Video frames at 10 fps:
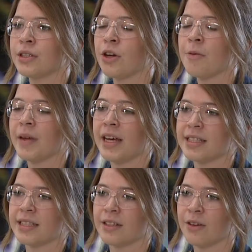Don't be
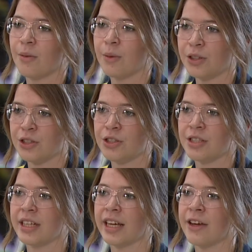hesitant on what you're
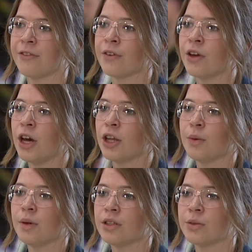choosing. If you
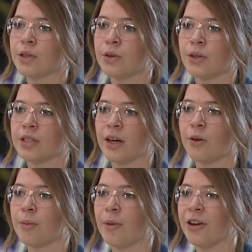want to do a course like
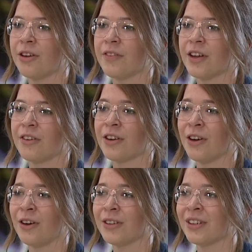automotive and you're a
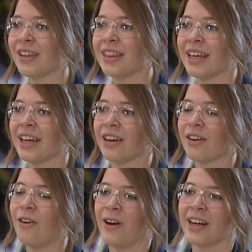girl and you think,
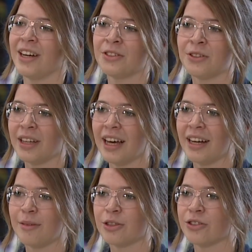oh, I can't do that,
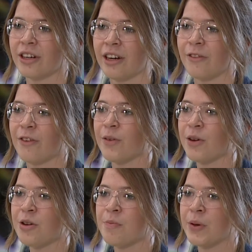I'm not strong enough, or if you
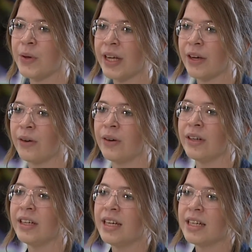want to do building or
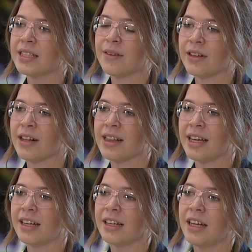something like
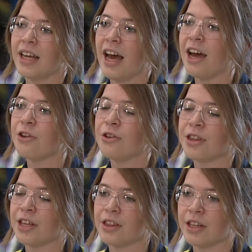that, and you
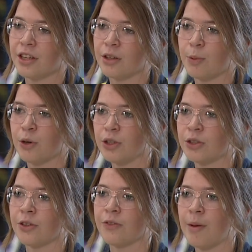think that because
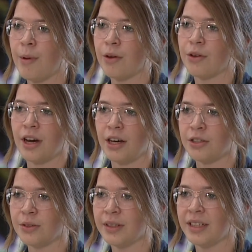you're a female you
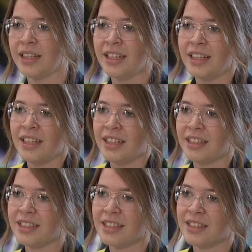can't do it,
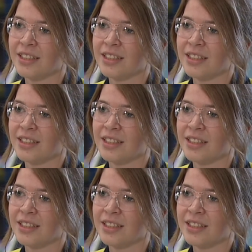just